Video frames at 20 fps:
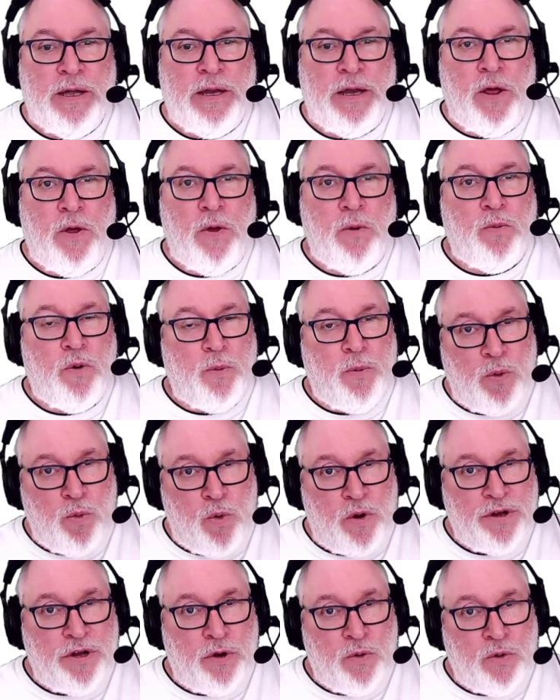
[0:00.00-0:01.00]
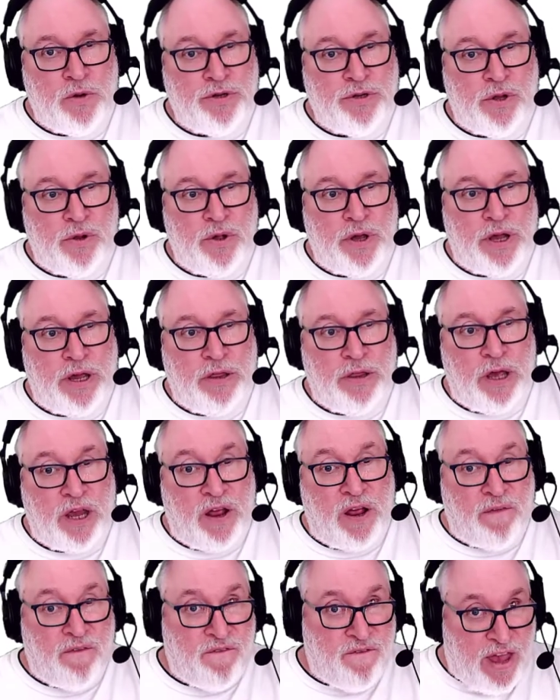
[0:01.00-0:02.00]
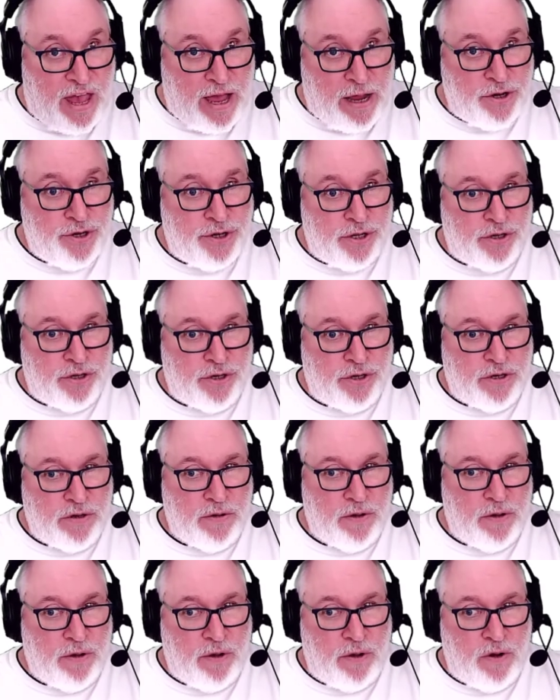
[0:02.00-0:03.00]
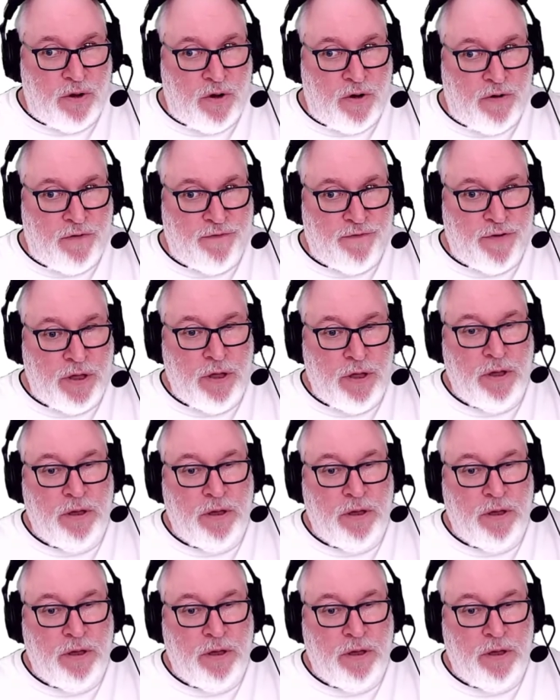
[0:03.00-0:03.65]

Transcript: Now, what we want to do is to look at the conversions of